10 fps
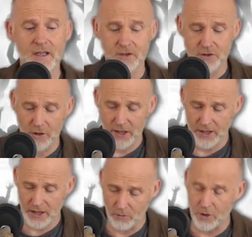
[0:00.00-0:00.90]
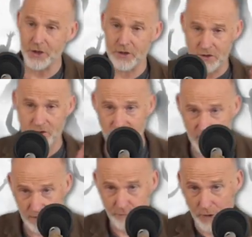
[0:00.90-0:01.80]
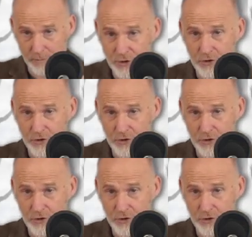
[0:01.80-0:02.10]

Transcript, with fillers: So I, I want you to see from